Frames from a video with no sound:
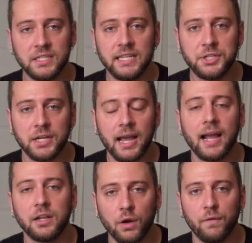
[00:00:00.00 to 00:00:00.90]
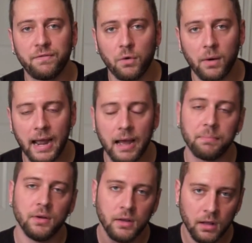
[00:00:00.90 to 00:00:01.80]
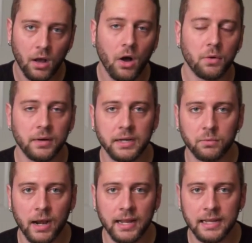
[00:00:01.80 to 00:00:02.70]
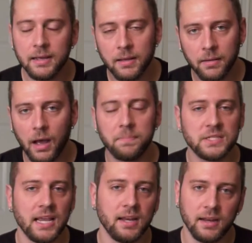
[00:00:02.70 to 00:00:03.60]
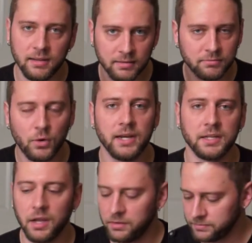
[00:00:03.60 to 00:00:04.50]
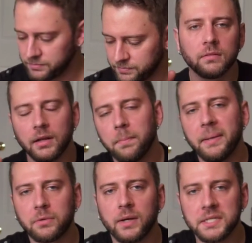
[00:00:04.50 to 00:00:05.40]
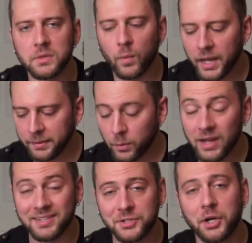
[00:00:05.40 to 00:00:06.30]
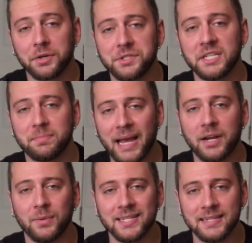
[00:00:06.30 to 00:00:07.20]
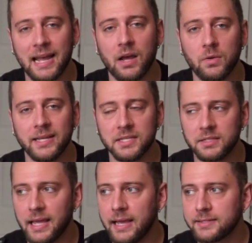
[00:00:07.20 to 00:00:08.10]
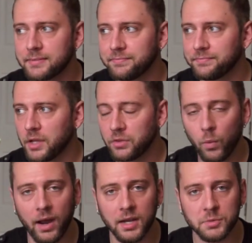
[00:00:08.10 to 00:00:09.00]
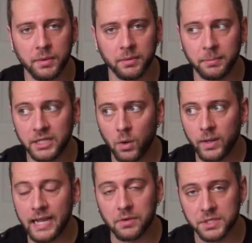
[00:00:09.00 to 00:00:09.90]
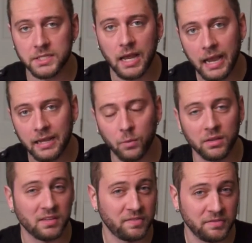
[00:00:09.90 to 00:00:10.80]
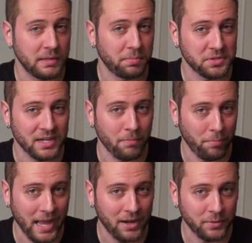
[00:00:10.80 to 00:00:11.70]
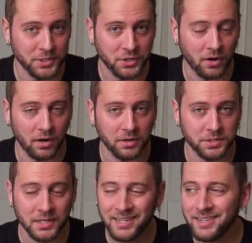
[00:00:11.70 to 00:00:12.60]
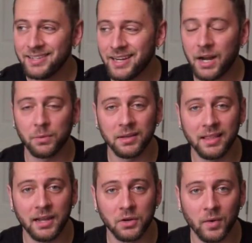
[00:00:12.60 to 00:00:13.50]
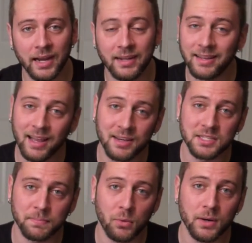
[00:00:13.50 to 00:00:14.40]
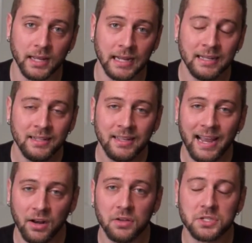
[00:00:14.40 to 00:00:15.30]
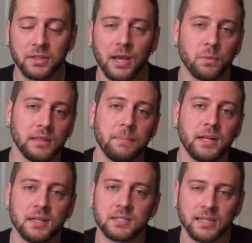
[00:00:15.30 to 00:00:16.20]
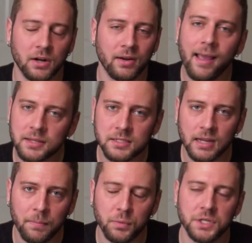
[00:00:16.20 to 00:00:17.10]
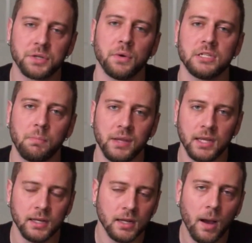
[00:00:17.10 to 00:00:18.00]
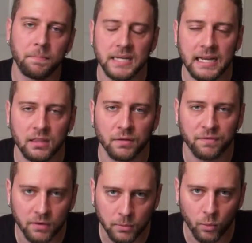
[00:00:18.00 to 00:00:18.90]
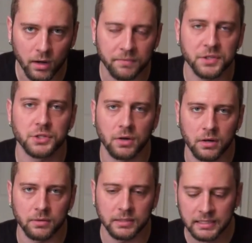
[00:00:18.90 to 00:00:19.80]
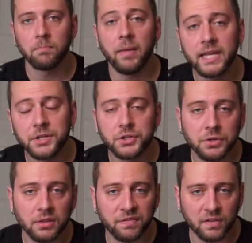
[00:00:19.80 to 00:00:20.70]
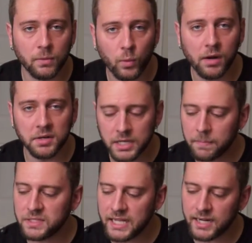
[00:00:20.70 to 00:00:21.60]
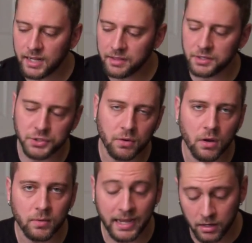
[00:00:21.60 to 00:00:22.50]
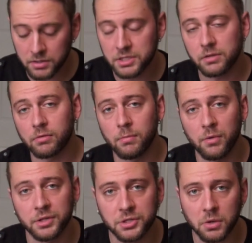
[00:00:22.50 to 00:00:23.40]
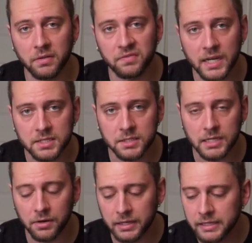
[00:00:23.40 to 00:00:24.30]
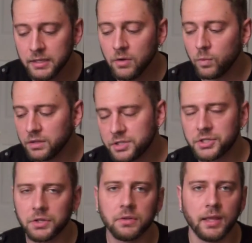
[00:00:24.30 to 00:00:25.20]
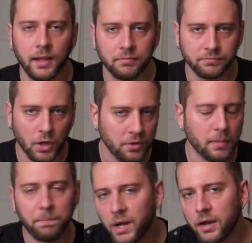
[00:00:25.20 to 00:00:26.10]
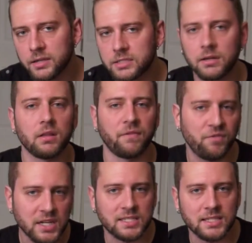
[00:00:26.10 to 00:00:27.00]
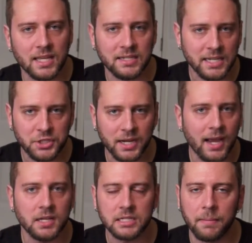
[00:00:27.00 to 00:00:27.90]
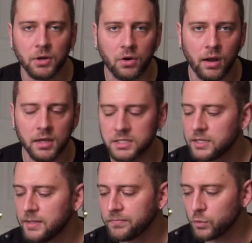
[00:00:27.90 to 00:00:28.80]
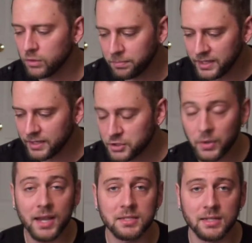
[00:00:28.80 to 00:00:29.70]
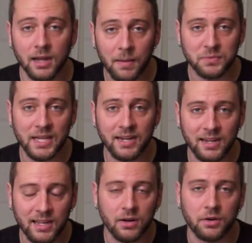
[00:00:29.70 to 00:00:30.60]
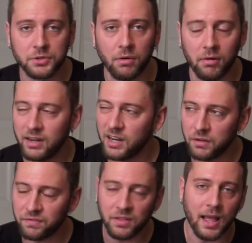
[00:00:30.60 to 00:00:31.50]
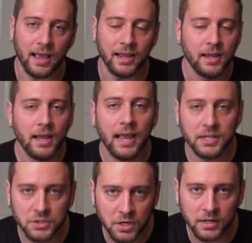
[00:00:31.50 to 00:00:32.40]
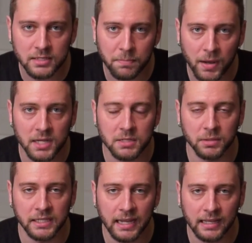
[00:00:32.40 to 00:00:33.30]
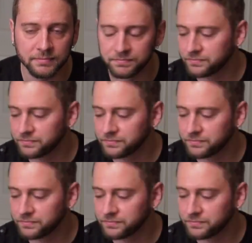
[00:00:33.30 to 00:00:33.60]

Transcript: the DJI Go 4 app already ready, updated, ready to go. Now, a big reason why we want to charge these batteries now is that otherwise we would be going outside with a 50% battery charge, not really that great and kind of disappointing, and also that will limit us in our next step, which is going to be updating the firmware of the drone. Making sure the firmware is updated on the drone and also the remote control if necessary will ensure that all the bugs and all the fixes that DJI has come across will be addressed and updated in our drone, and it'll fly as good as it possibly can.